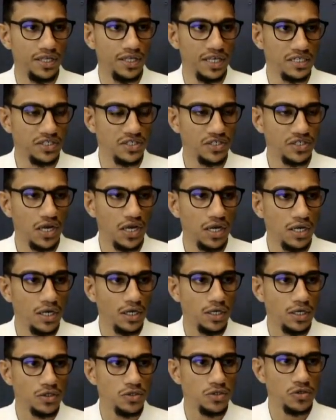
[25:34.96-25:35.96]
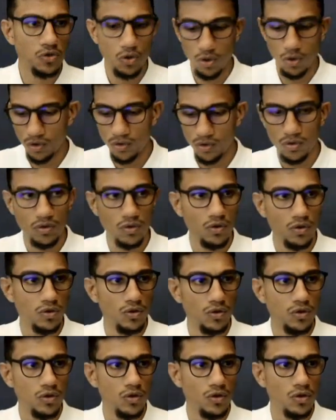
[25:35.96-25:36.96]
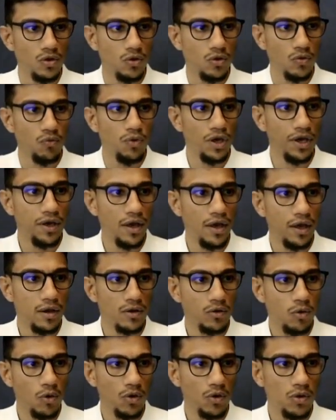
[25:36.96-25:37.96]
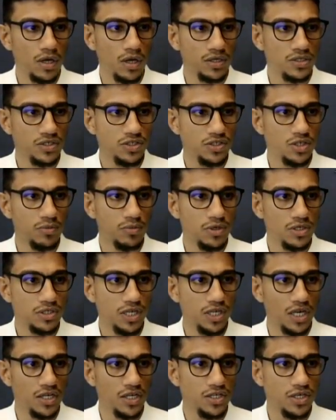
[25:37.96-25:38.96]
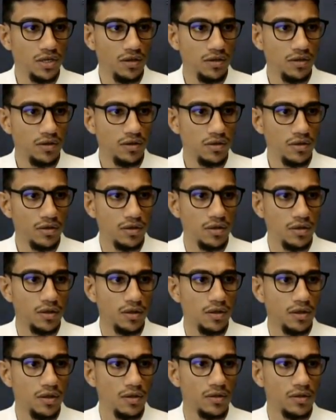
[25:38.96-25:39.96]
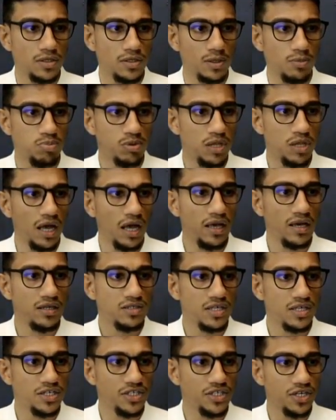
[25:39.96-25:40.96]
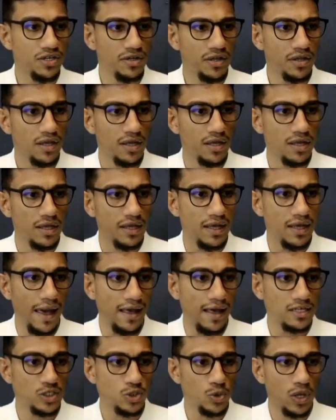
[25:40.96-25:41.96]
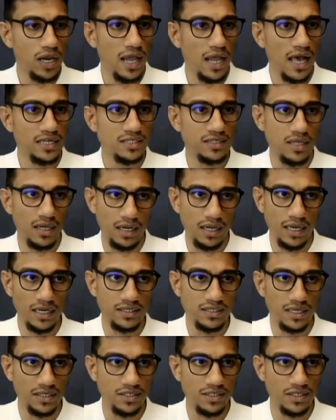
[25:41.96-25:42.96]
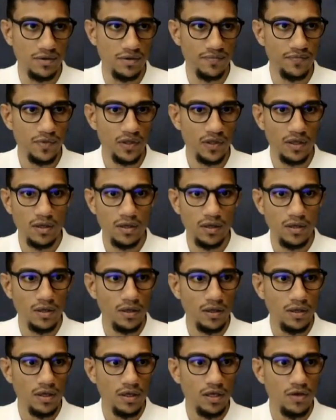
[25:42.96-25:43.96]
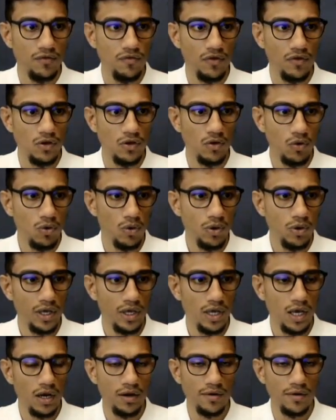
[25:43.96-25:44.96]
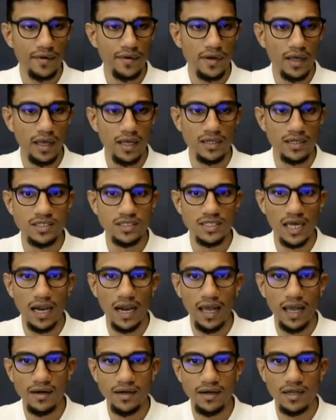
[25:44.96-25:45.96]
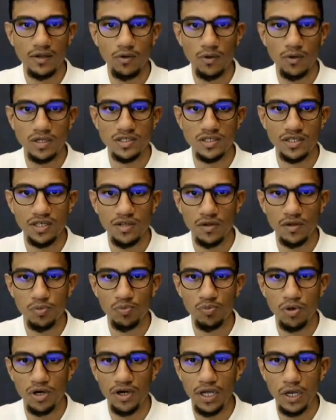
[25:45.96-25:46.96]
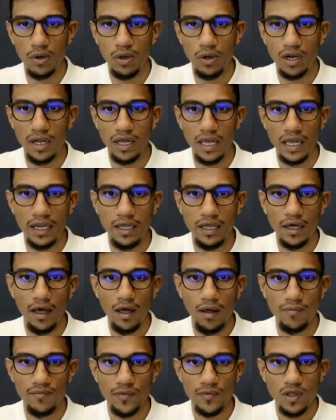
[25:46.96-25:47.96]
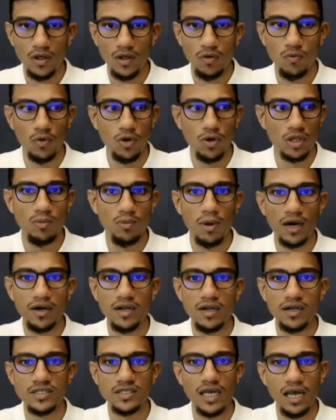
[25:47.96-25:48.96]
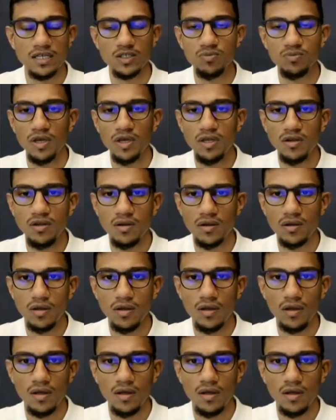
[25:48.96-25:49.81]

Yes. So we can go to the customer section, the supplier section, as well as the lead section. If we go here and select, and you can see this particular area where the buttons has been